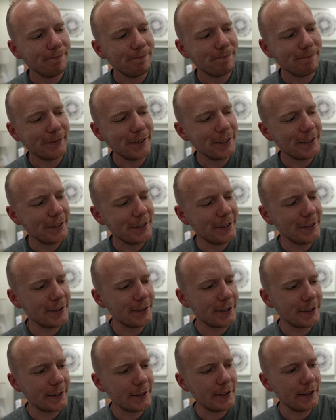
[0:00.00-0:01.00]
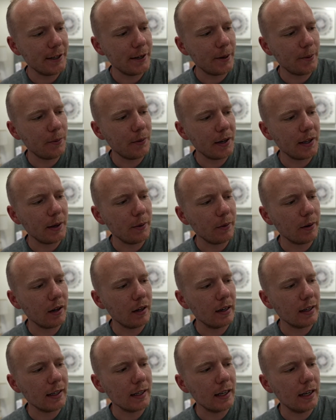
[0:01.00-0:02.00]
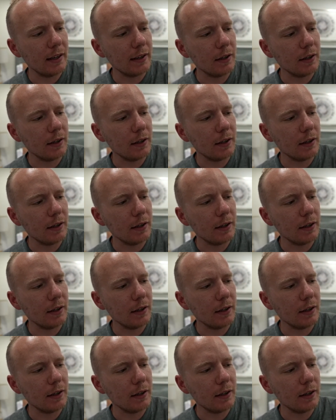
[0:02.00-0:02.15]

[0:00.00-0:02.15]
because you just didn't know what you were going to get.